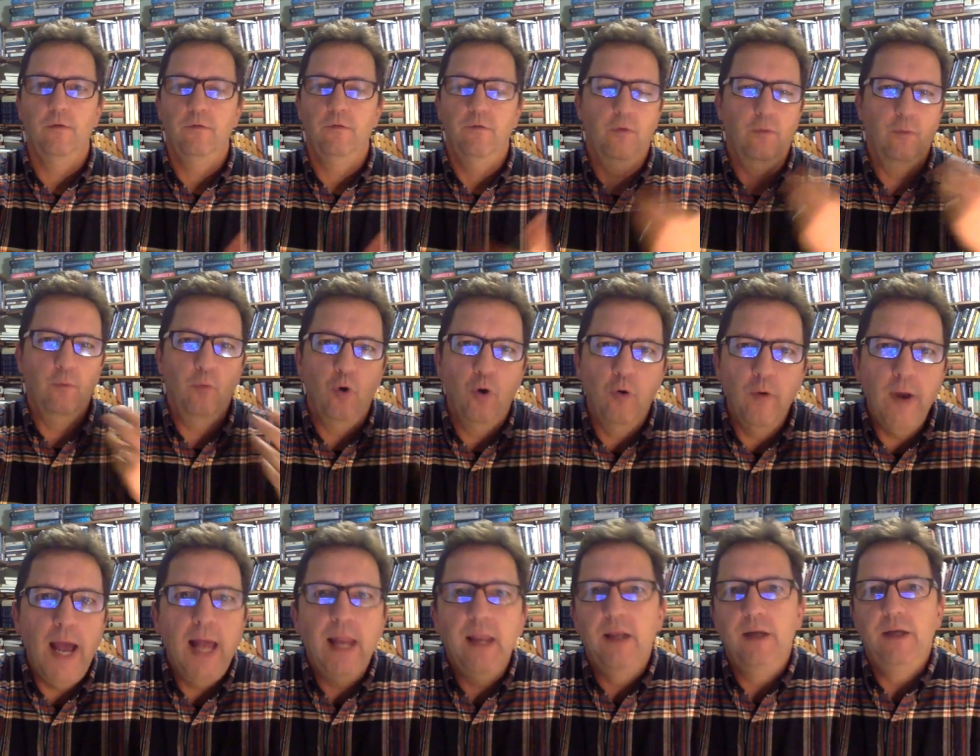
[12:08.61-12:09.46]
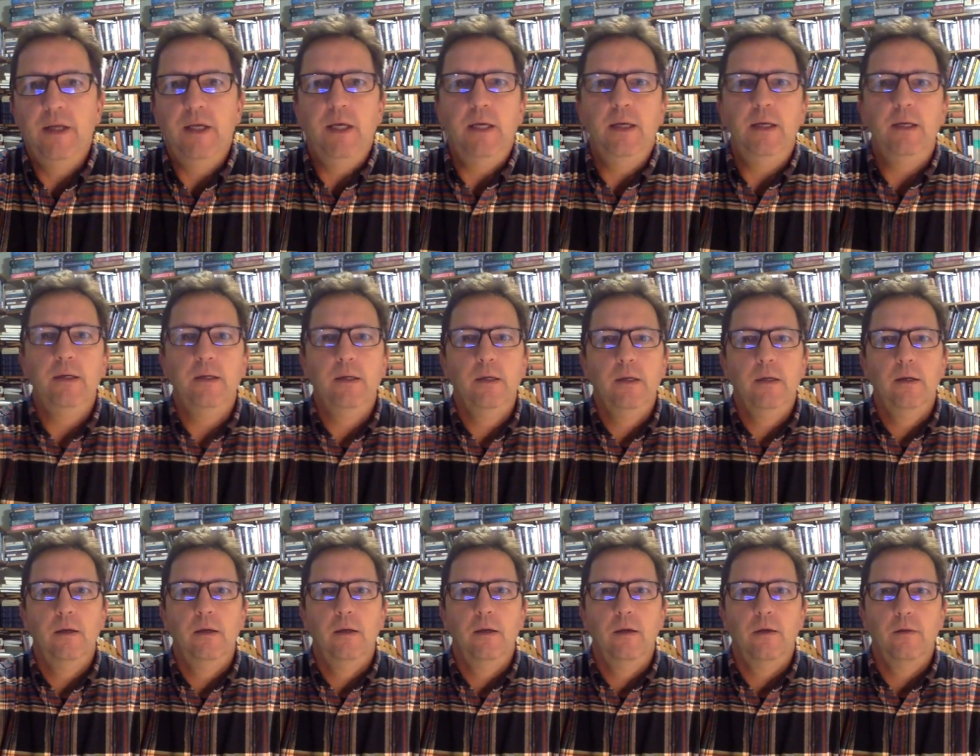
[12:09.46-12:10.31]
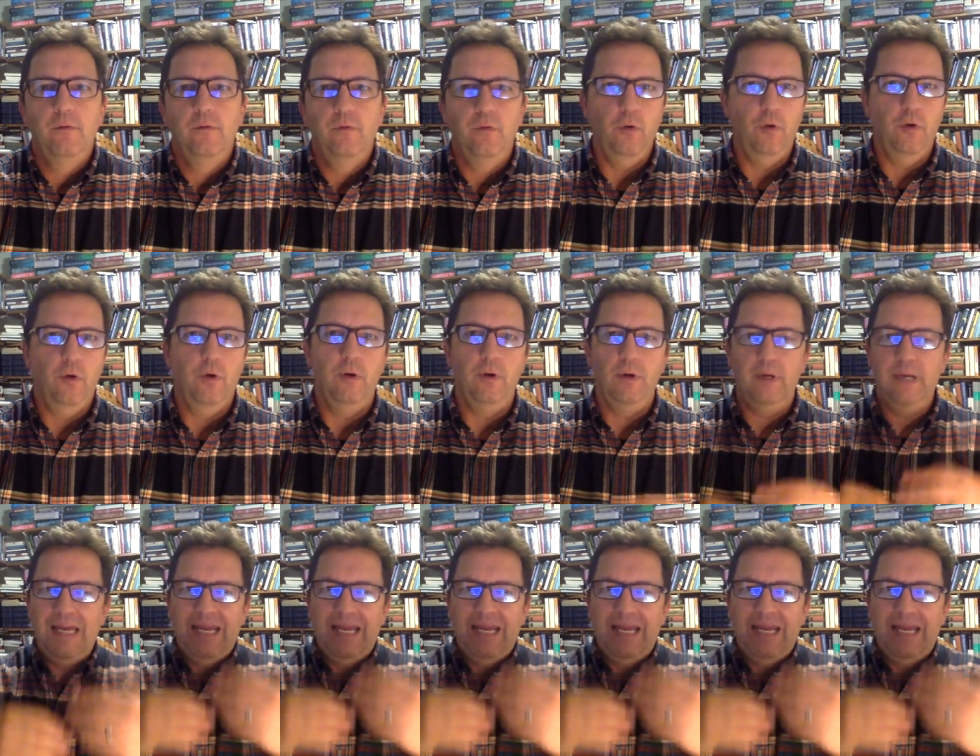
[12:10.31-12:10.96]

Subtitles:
for morality, for